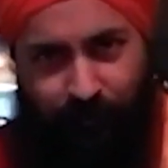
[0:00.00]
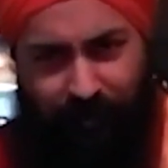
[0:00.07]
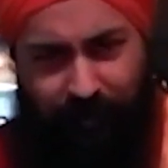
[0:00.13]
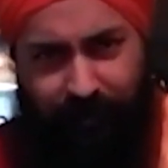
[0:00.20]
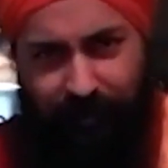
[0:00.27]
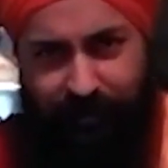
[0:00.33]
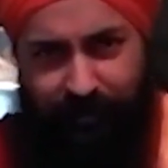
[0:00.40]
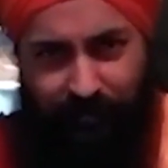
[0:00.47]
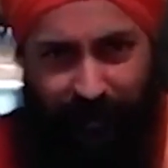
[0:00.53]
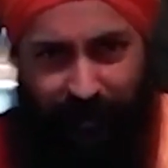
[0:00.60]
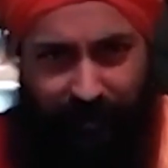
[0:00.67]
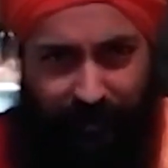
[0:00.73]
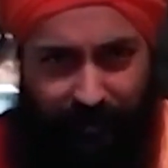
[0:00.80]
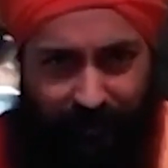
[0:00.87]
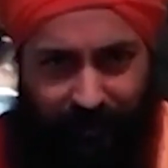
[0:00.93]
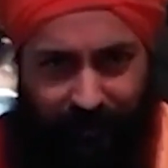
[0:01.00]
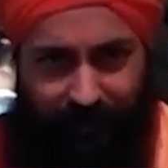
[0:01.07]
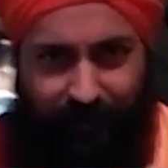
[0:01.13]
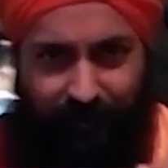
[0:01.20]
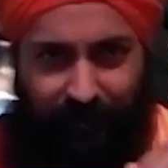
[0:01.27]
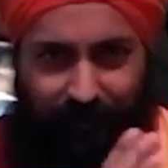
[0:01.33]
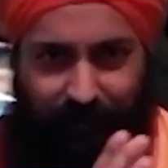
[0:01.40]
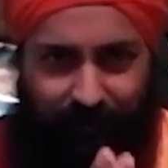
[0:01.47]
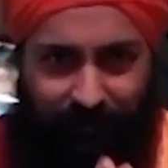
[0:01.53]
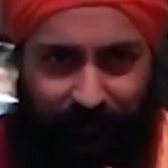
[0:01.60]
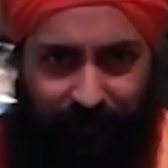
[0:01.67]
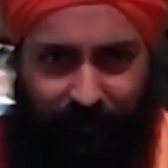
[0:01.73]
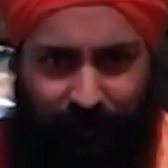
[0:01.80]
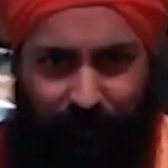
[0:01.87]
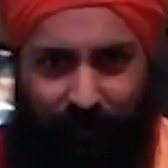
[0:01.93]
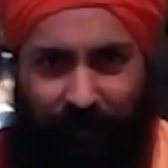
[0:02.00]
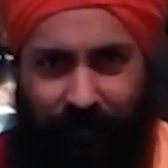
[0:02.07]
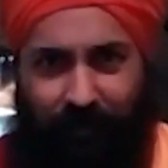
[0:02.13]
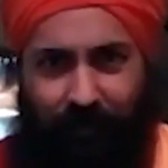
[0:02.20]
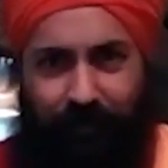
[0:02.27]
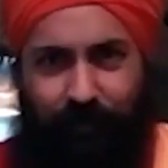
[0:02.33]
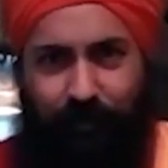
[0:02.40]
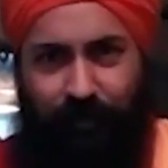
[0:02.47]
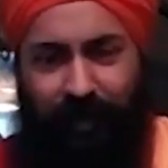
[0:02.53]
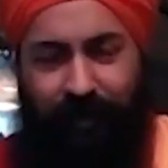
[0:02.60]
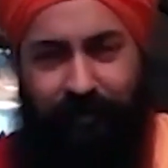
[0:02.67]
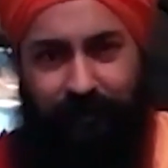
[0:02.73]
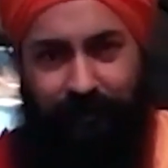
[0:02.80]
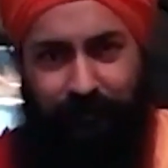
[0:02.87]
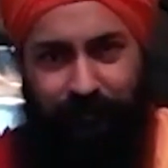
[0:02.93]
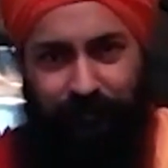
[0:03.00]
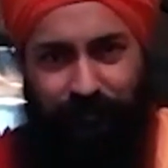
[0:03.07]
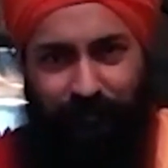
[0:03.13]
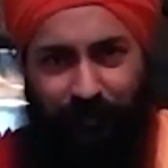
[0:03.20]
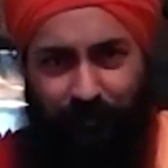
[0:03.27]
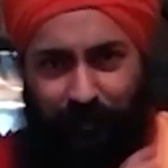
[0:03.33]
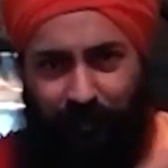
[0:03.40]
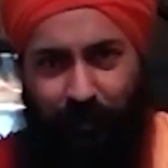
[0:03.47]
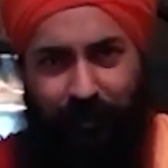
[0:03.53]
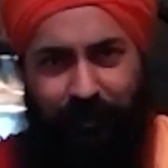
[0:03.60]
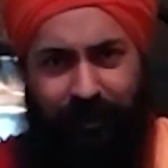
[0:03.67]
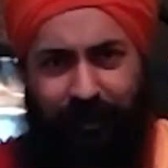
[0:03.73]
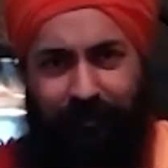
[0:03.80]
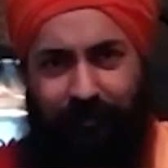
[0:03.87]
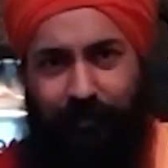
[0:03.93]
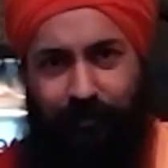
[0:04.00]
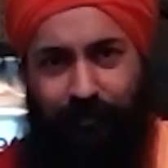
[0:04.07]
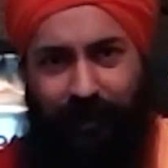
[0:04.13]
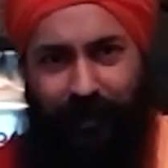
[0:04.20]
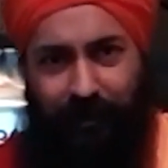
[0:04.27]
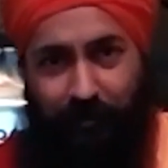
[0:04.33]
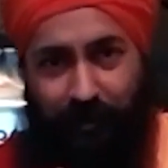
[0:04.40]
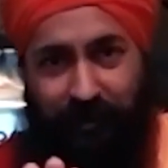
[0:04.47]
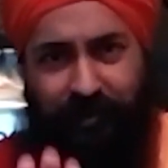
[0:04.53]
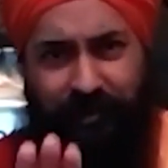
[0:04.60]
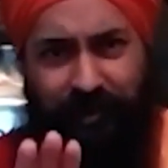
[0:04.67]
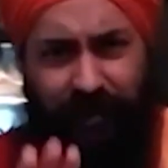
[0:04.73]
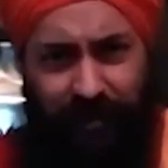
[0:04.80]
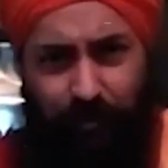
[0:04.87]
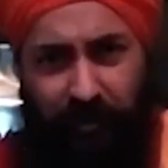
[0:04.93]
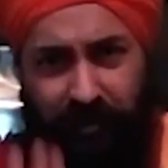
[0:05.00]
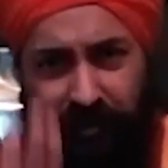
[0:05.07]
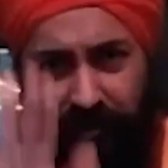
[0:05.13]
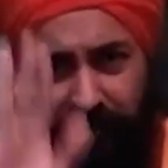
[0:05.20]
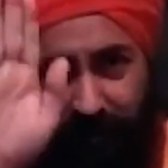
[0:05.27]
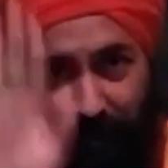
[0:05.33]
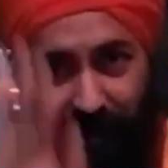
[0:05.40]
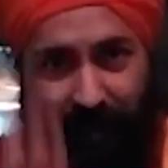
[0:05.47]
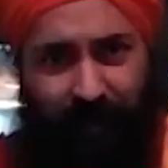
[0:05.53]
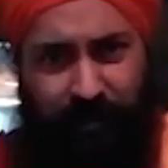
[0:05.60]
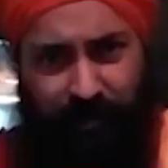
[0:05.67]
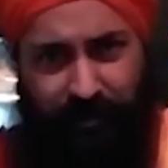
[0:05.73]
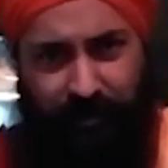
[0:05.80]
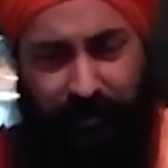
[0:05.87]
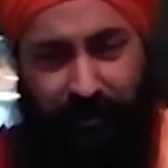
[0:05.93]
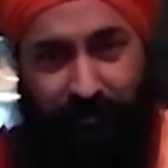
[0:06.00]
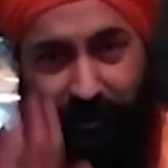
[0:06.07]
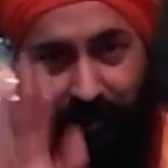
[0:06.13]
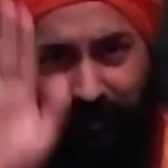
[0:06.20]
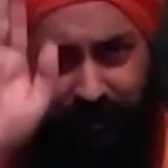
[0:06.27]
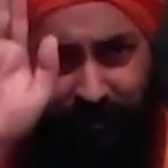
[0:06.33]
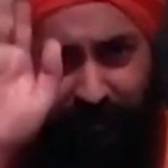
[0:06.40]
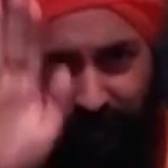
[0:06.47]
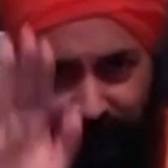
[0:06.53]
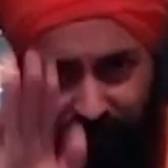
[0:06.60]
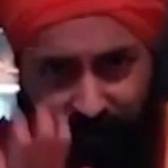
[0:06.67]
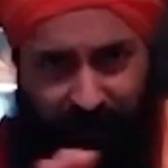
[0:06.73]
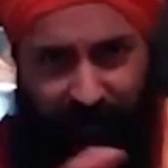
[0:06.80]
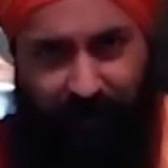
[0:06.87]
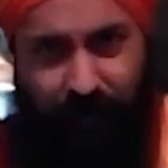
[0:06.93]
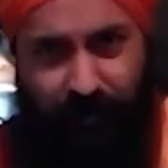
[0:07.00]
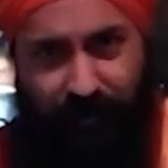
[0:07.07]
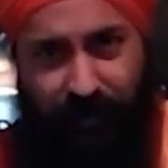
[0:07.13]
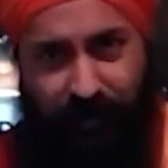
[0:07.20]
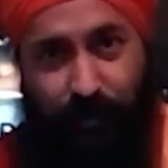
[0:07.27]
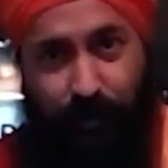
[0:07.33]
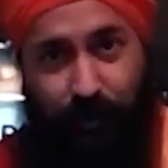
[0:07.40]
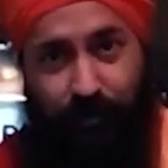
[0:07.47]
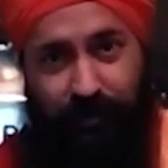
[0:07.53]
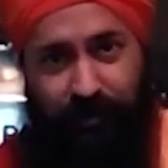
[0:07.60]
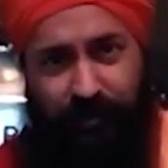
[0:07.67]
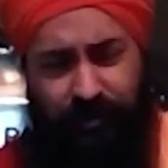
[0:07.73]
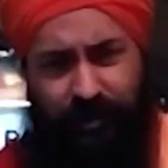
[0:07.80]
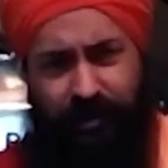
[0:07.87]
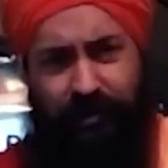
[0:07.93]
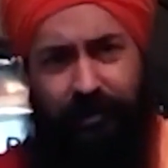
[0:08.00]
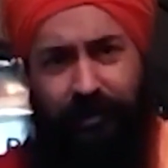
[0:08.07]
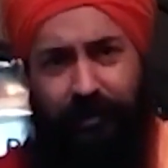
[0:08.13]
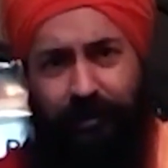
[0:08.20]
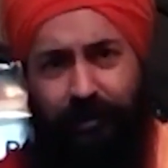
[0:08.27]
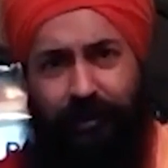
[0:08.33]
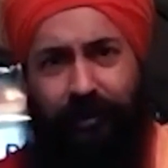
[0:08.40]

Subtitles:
And that's a very different story altogether. We will not dive into that. But Siri means the direction. The one that gives direction is called the Siri.